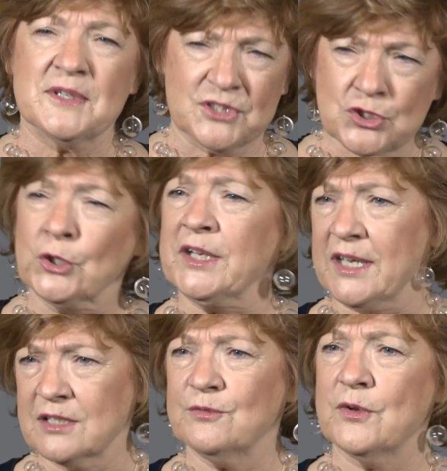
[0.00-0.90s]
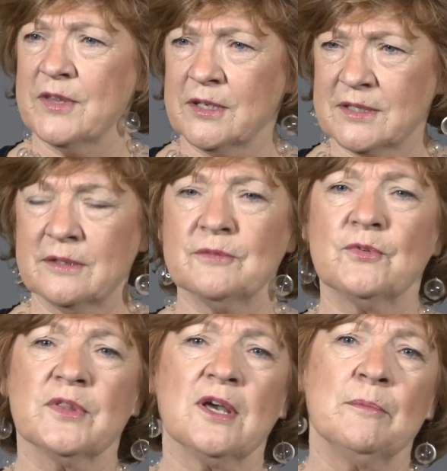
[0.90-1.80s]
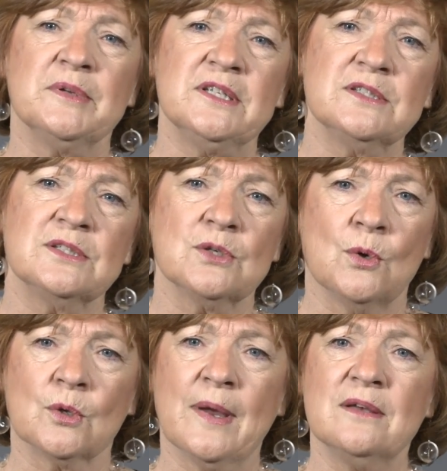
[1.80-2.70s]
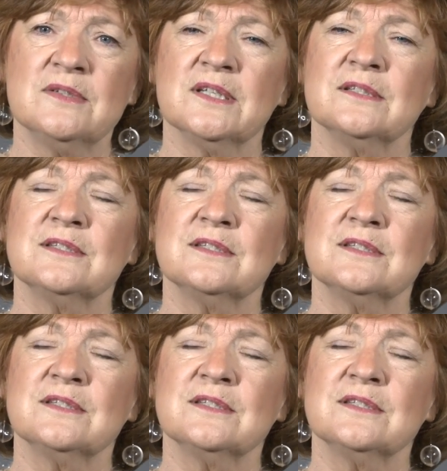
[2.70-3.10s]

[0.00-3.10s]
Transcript: circuit for the companies to go around in.